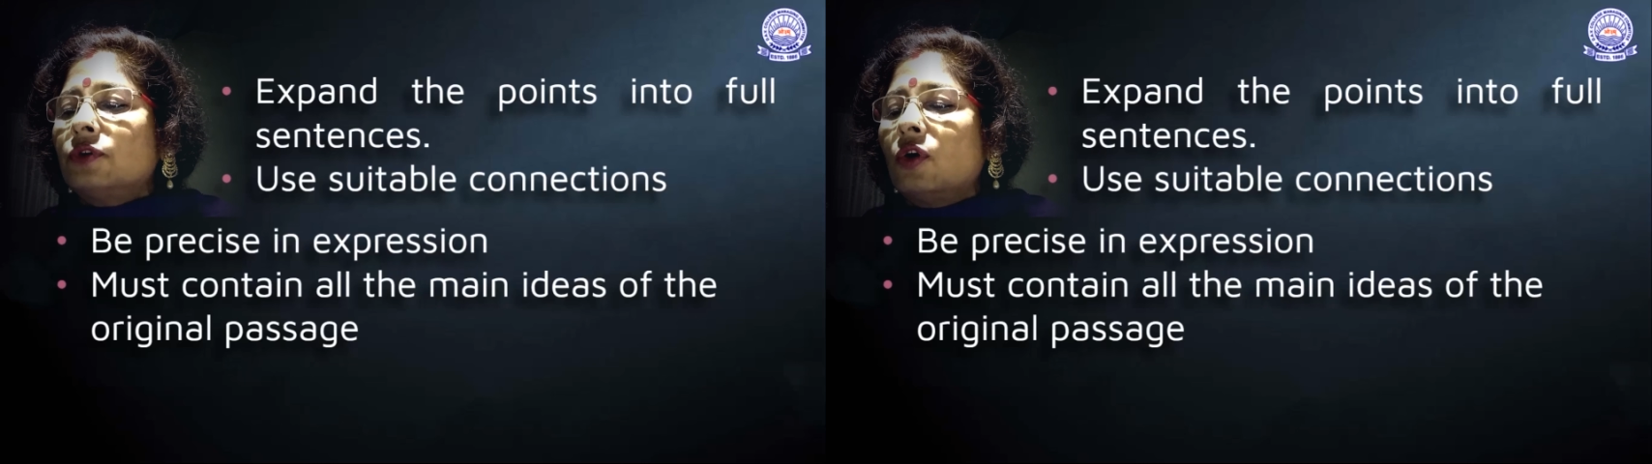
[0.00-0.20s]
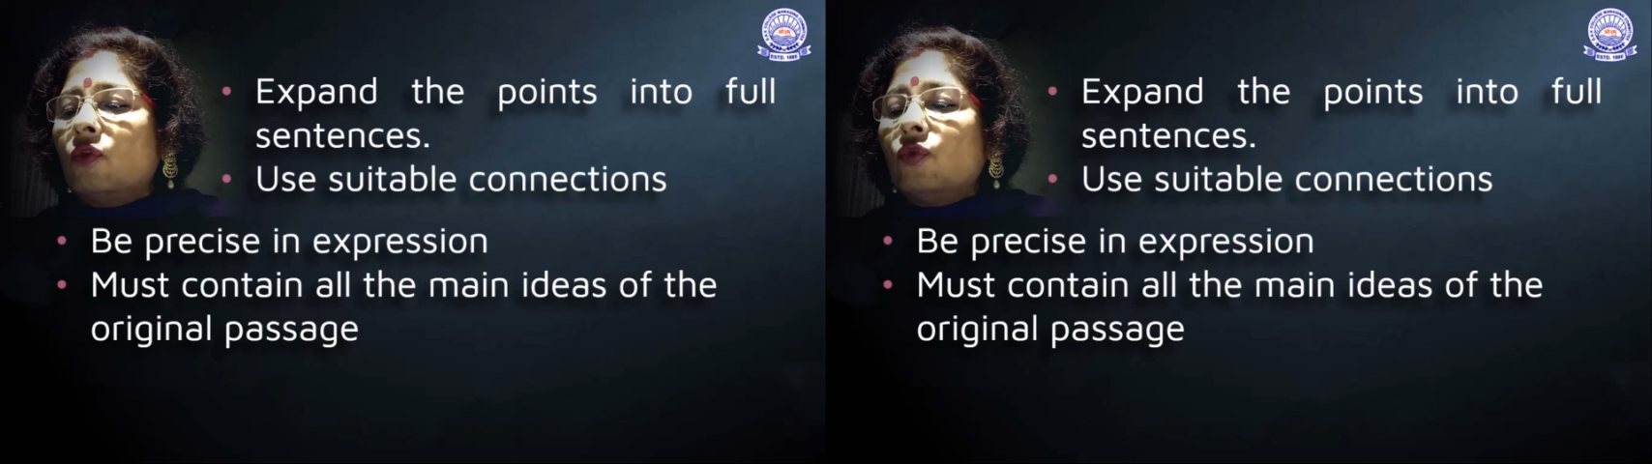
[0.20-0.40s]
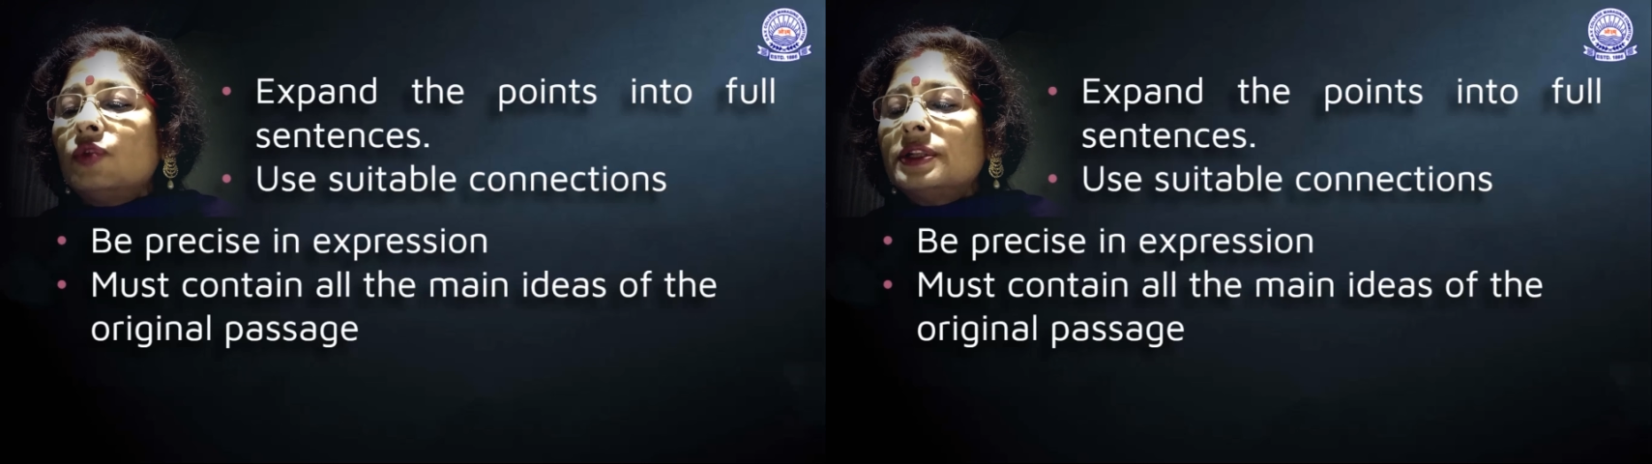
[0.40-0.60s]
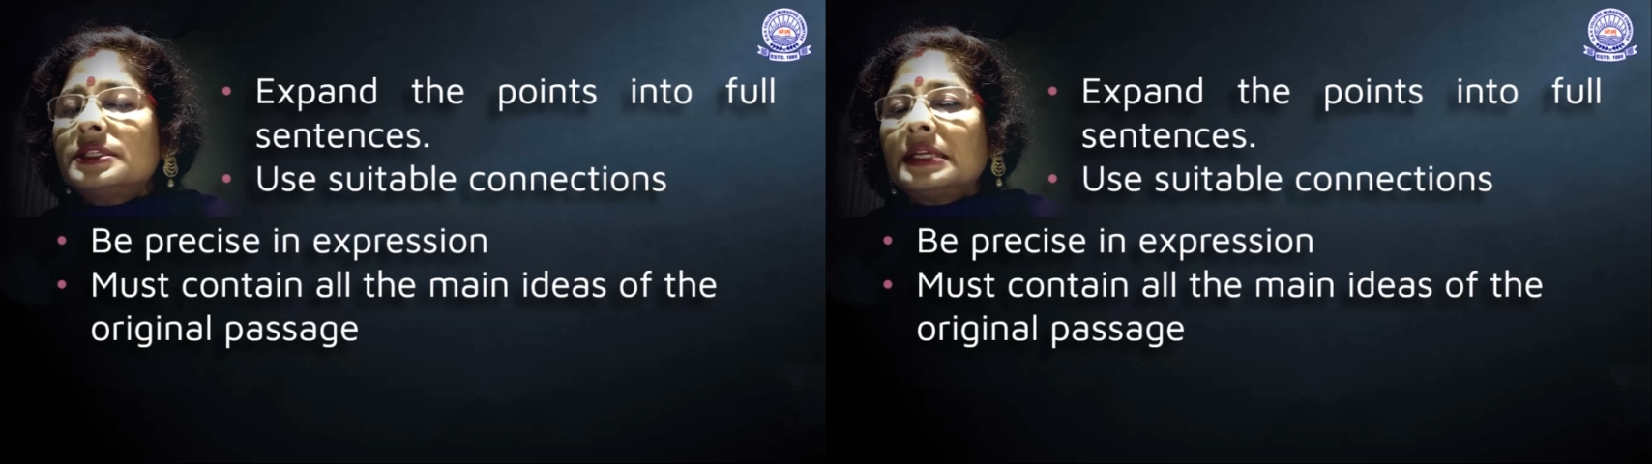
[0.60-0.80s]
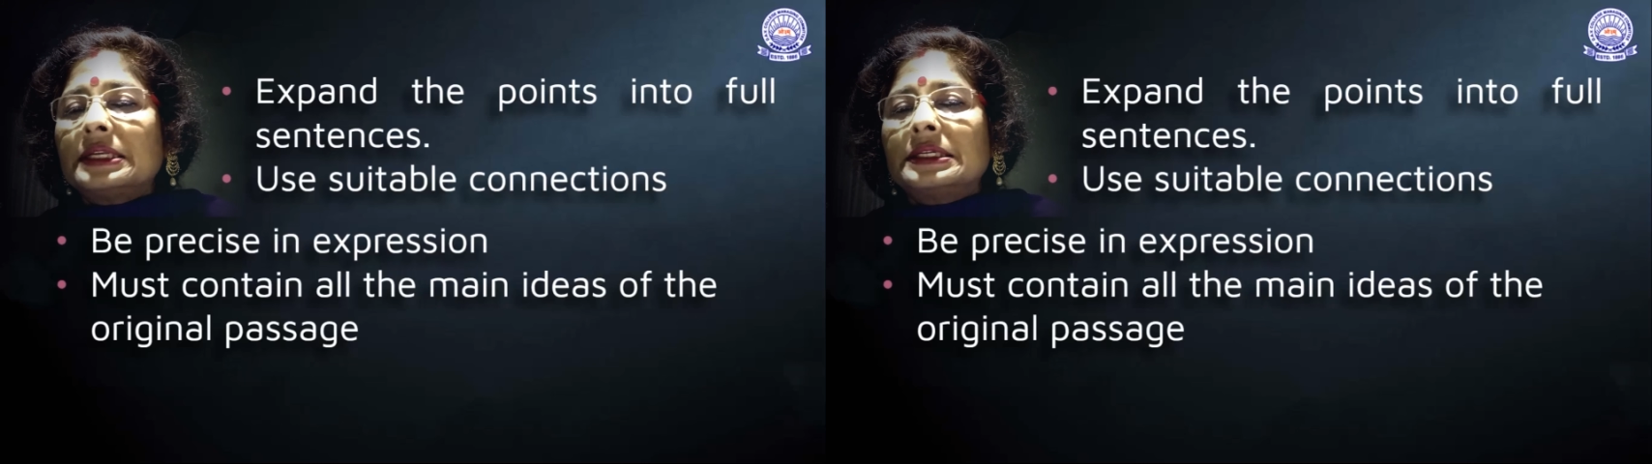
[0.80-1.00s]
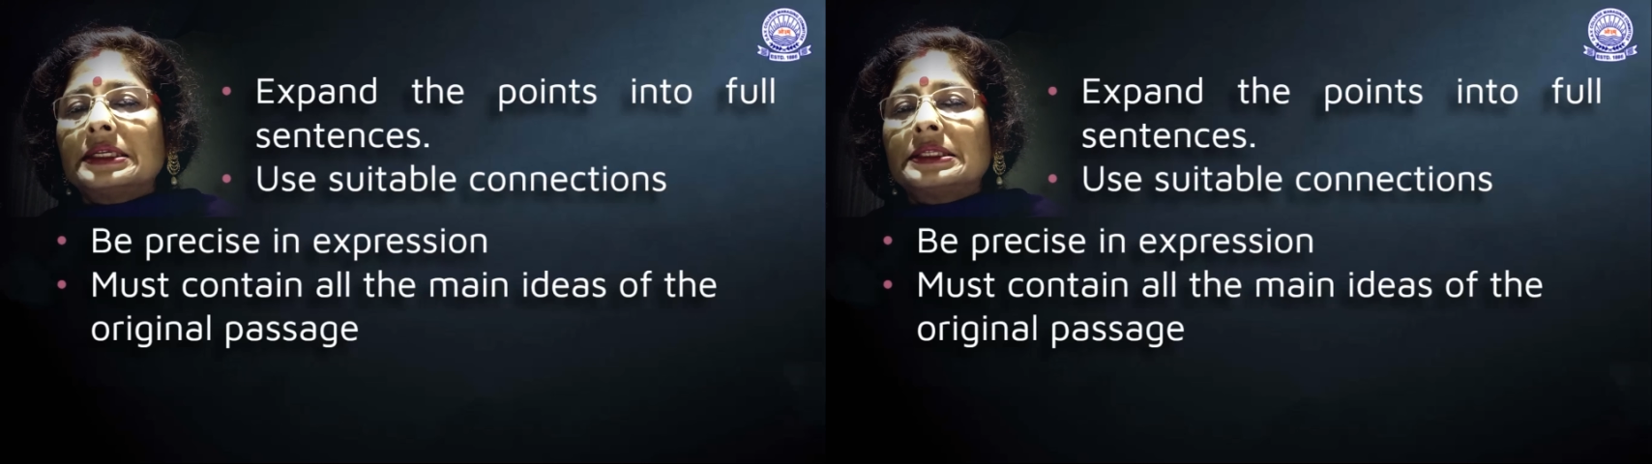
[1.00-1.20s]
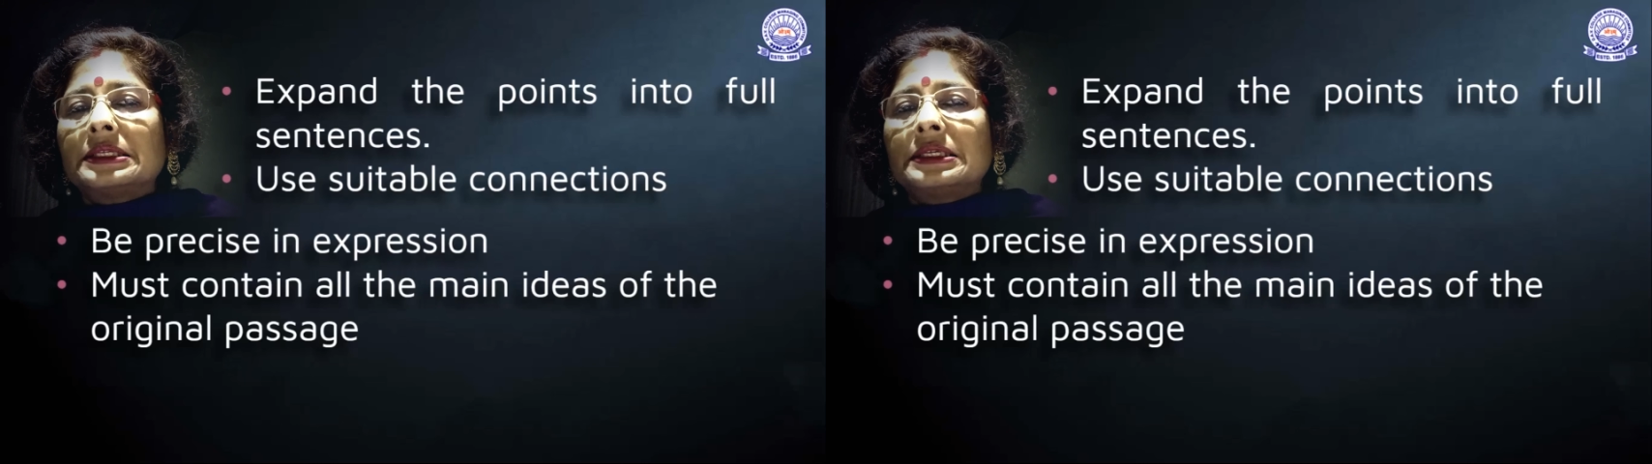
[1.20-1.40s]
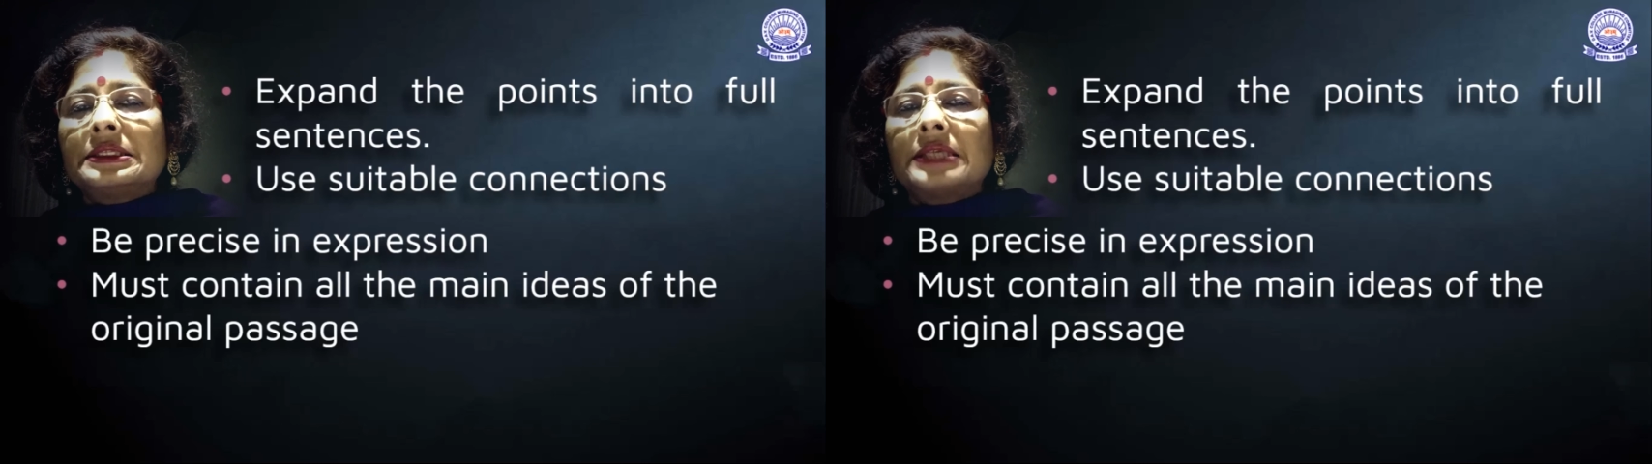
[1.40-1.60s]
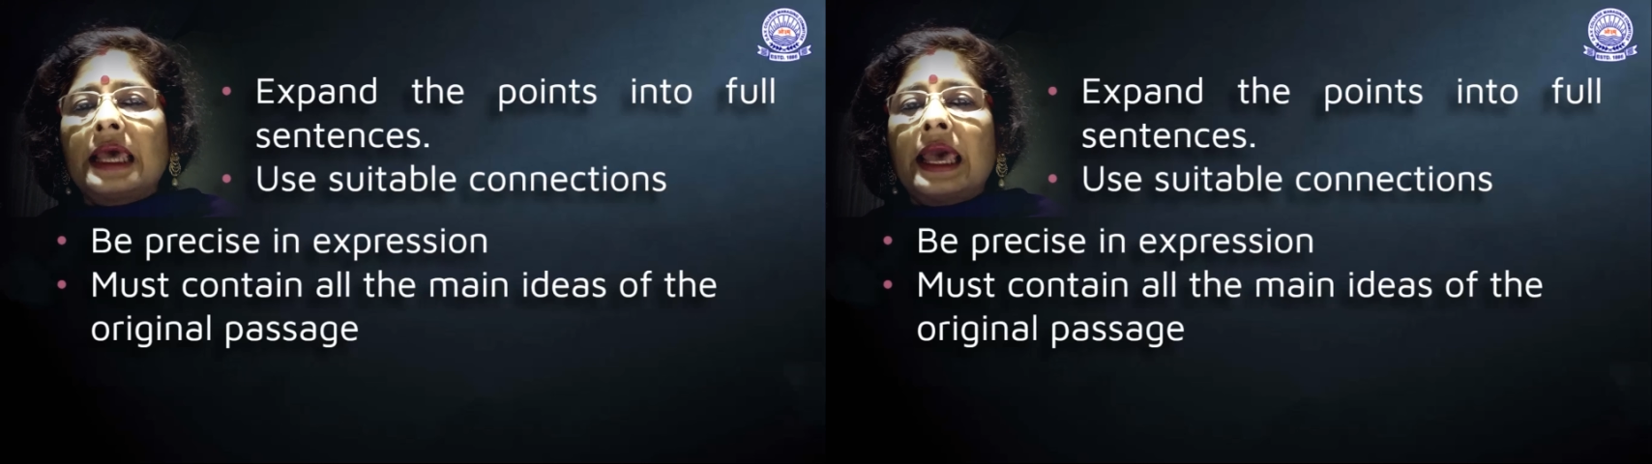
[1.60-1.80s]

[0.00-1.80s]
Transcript: whole sentences